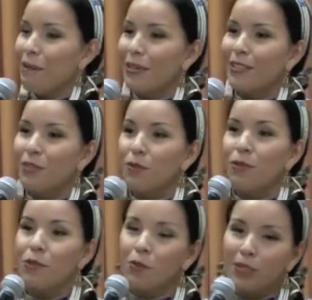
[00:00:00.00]
But as soon
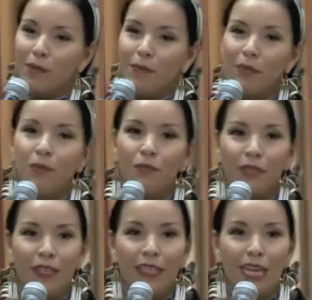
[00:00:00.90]
as you're with somebody who's
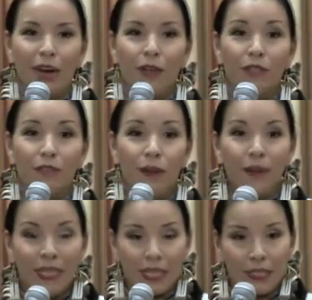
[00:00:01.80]
feeling down, it's
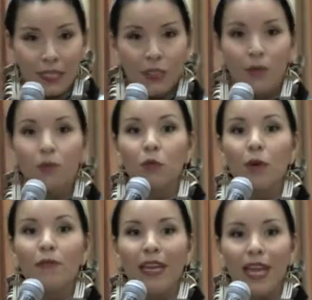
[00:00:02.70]
very easy to
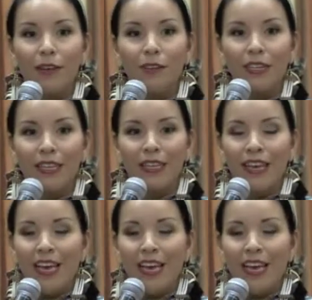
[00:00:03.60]
absorb that energy.